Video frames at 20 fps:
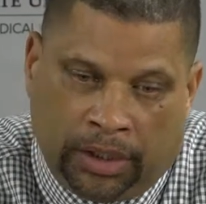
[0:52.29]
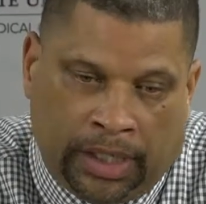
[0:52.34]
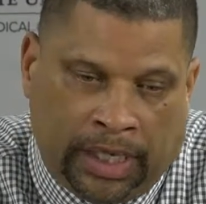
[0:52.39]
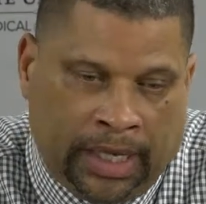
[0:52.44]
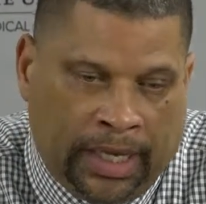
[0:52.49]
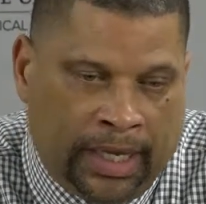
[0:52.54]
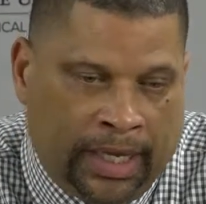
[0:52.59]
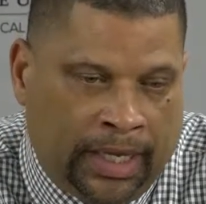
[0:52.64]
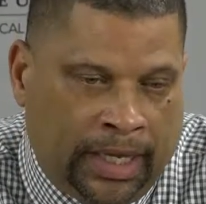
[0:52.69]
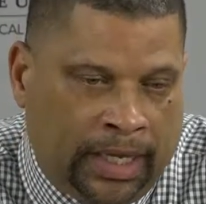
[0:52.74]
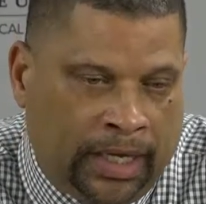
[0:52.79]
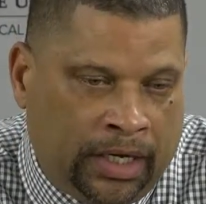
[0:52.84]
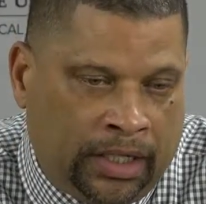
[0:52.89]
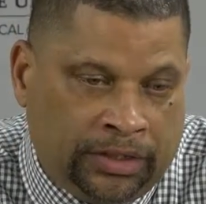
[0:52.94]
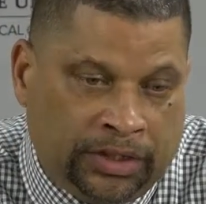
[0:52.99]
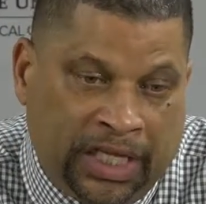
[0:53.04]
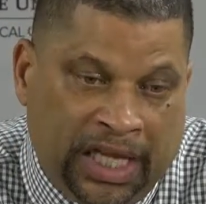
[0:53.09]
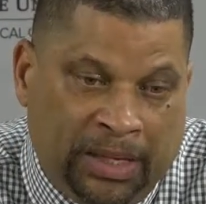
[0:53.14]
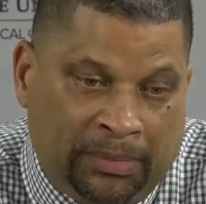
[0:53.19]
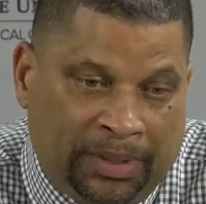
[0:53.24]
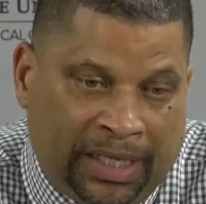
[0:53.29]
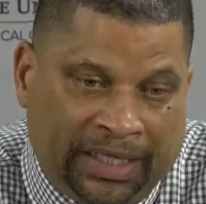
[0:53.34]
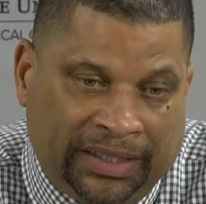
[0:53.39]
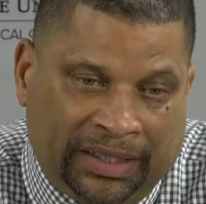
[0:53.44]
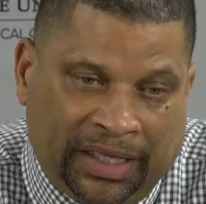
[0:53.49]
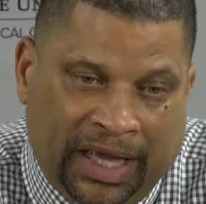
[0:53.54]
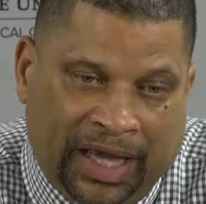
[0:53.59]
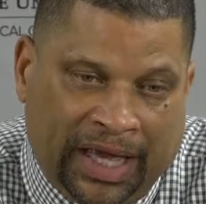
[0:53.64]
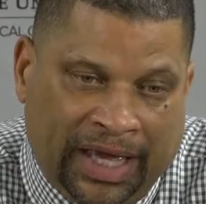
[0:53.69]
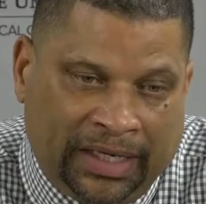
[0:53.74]
And a team like
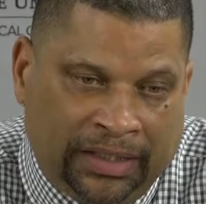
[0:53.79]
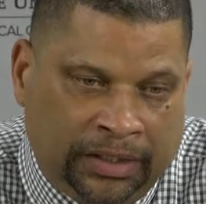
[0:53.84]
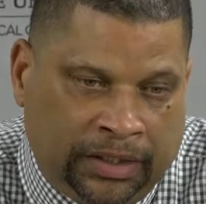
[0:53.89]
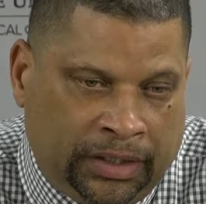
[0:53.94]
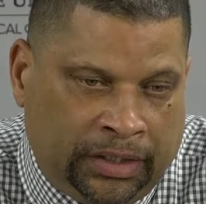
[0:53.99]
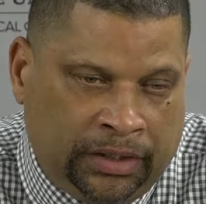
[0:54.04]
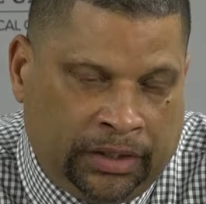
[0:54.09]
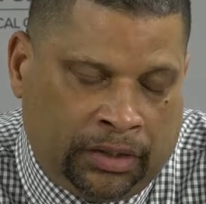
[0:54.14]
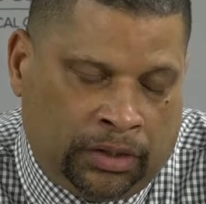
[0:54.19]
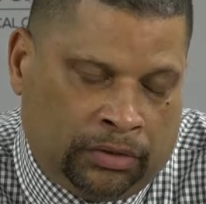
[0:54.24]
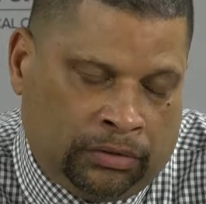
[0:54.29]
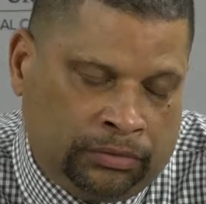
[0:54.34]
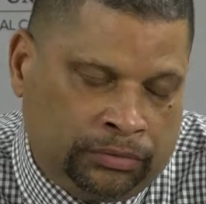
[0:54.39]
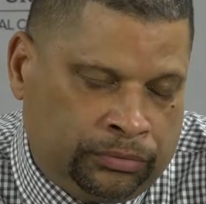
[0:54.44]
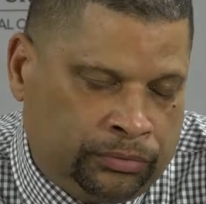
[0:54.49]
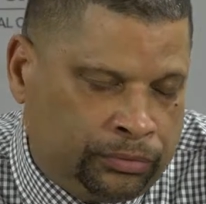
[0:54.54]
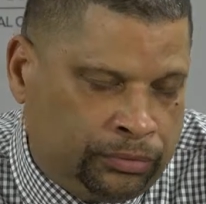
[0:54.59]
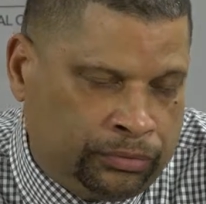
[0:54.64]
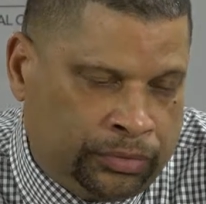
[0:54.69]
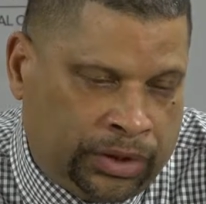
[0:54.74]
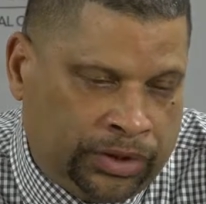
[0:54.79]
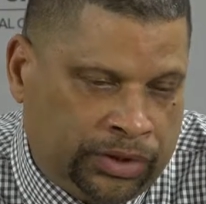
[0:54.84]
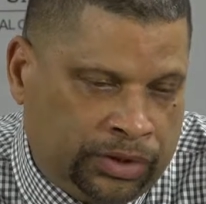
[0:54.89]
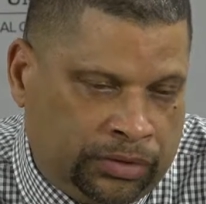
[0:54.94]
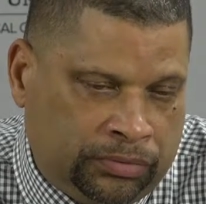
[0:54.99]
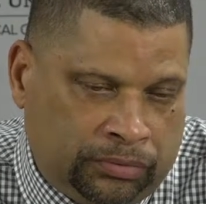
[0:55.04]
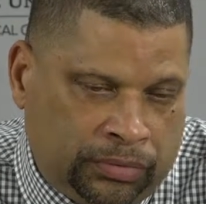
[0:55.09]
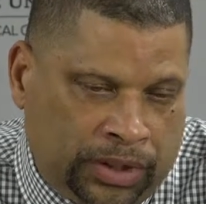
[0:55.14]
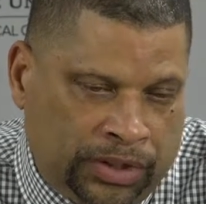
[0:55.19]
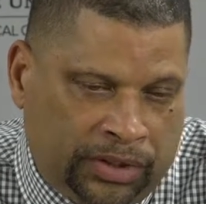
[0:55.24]
that, you know,
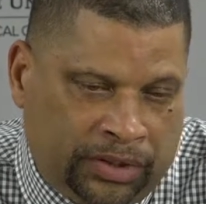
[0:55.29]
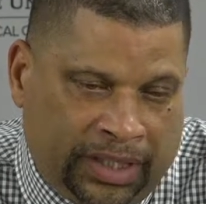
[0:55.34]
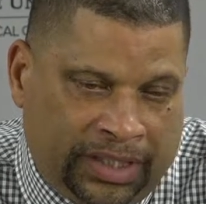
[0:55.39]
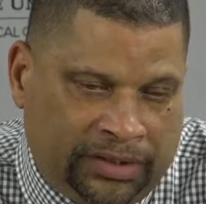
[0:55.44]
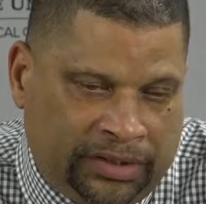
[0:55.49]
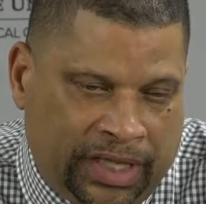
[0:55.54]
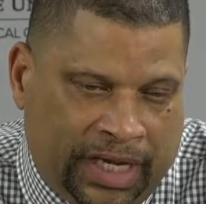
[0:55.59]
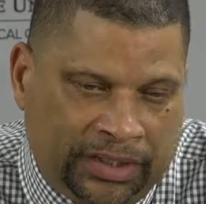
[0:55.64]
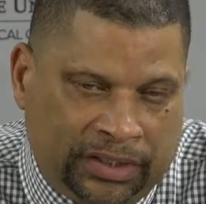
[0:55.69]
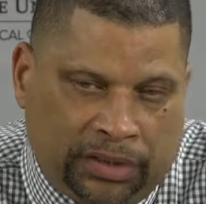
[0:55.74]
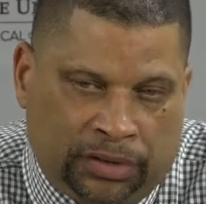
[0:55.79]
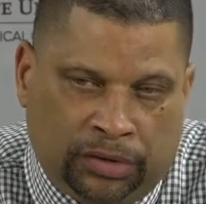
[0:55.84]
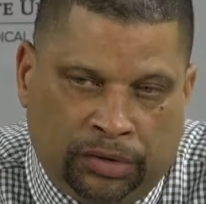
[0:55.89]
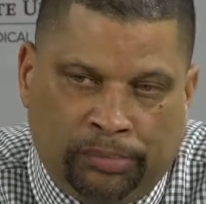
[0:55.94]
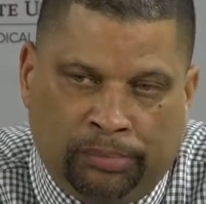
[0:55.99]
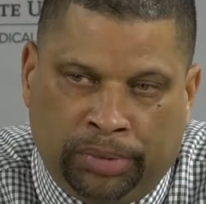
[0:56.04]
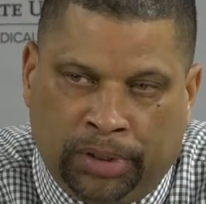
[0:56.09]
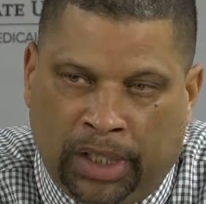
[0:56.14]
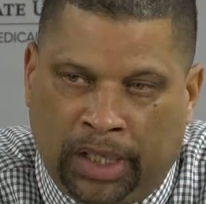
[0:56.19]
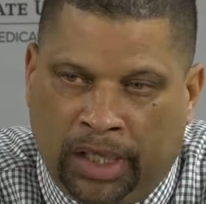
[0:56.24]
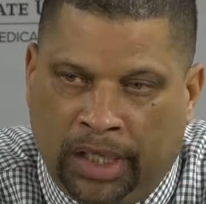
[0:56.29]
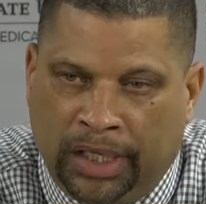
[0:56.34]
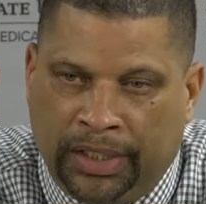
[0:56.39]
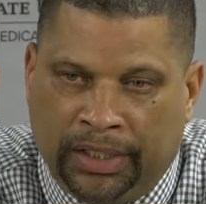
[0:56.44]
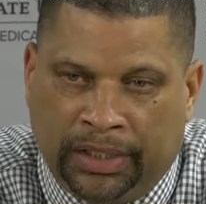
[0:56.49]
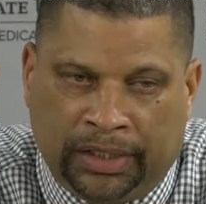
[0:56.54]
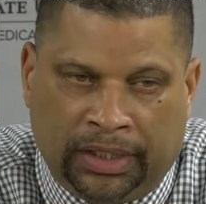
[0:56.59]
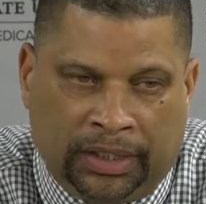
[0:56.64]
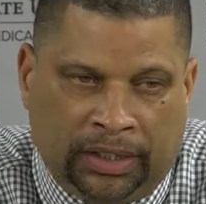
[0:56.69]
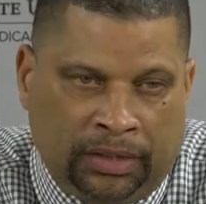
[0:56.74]
once they taste a little blood
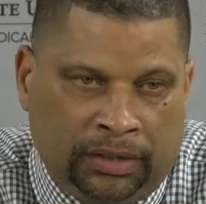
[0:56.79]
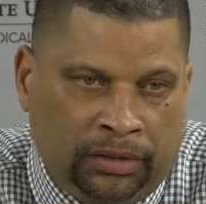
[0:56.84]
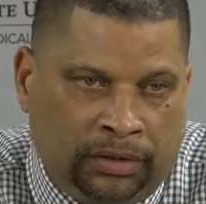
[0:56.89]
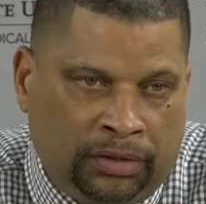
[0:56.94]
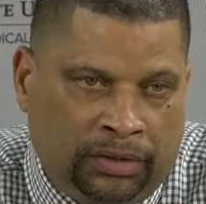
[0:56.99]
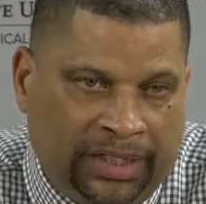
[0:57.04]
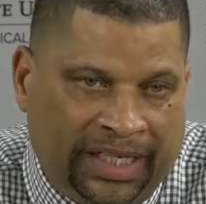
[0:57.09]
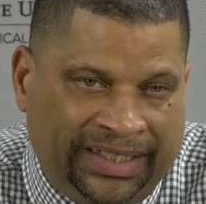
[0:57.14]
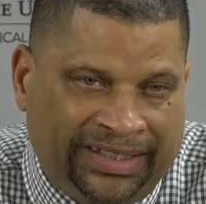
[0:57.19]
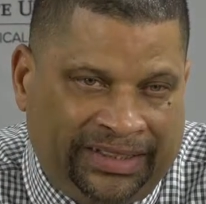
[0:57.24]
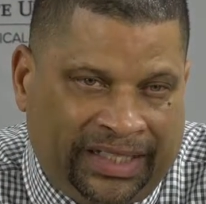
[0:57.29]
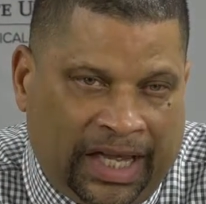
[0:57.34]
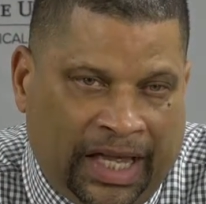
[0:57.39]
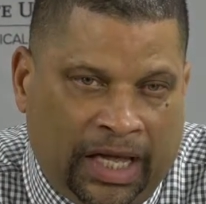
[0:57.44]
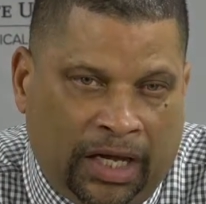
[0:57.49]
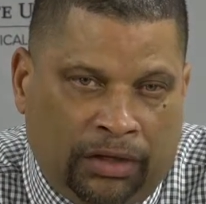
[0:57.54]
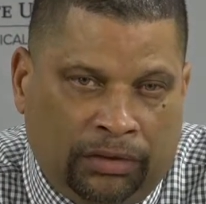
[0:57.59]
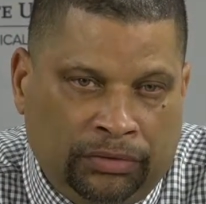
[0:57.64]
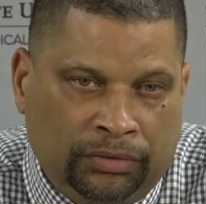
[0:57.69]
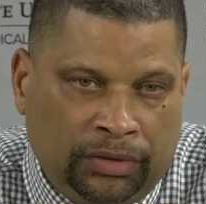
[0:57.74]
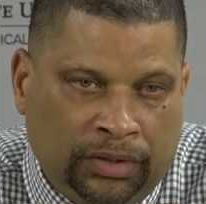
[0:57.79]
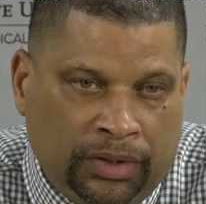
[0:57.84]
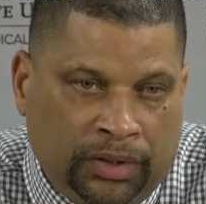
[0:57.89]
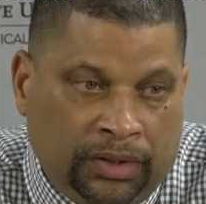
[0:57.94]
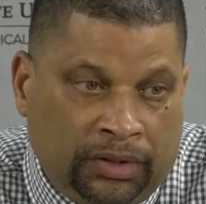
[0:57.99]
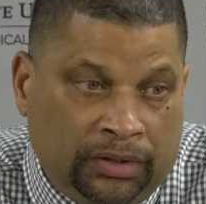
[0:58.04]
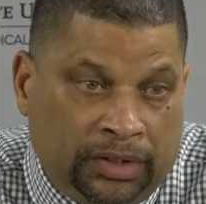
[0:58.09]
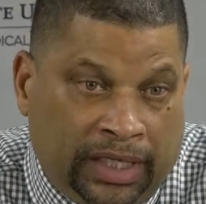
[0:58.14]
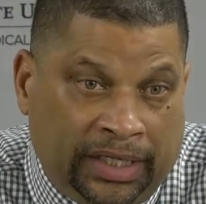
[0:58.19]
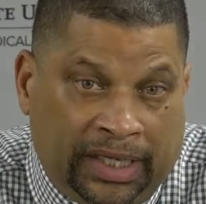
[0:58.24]
and a little letdown,
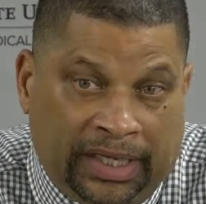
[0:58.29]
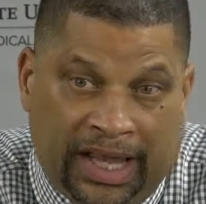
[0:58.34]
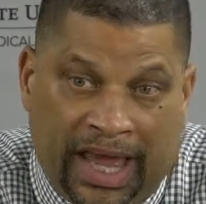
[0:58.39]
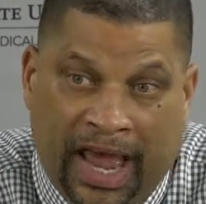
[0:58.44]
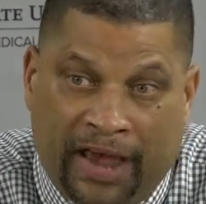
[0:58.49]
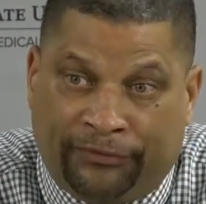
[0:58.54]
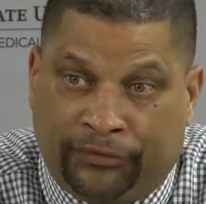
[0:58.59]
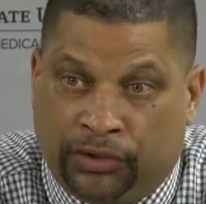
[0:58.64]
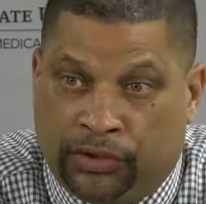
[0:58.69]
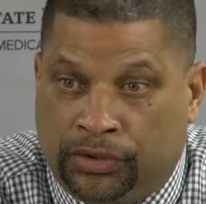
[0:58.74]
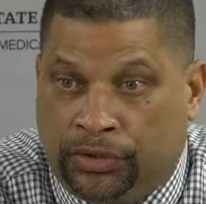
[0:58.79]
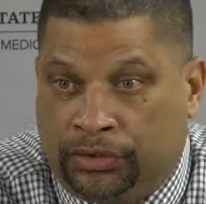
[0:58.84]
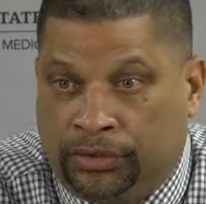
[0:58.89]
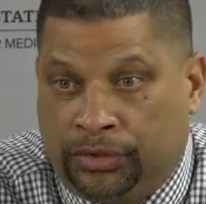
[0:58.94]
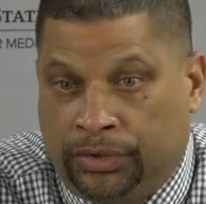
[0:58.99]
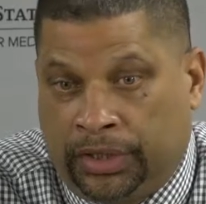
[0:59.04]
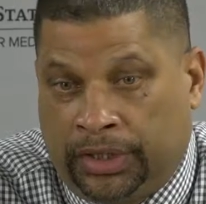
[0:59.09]
they get after you.